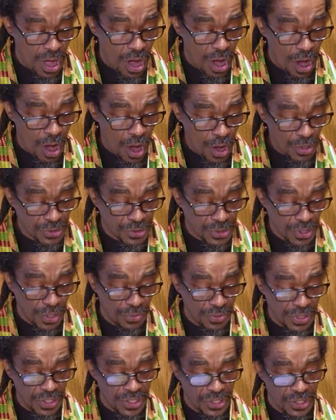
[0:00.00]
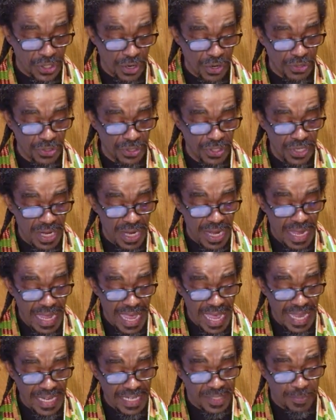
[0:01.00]
Also, this church
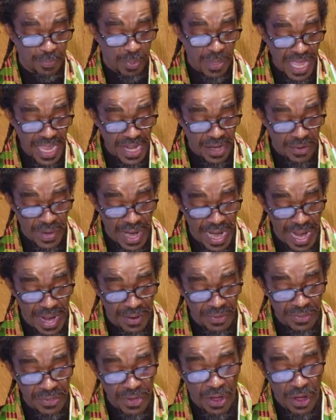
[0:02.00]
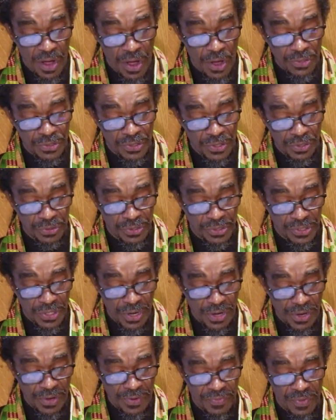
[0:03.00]
and this playground also
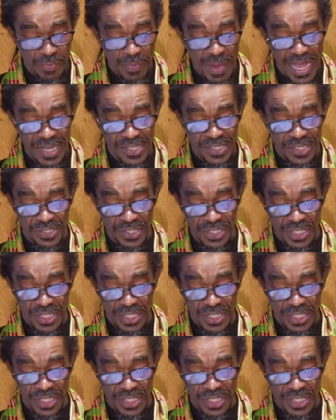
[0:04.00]
served the Manchester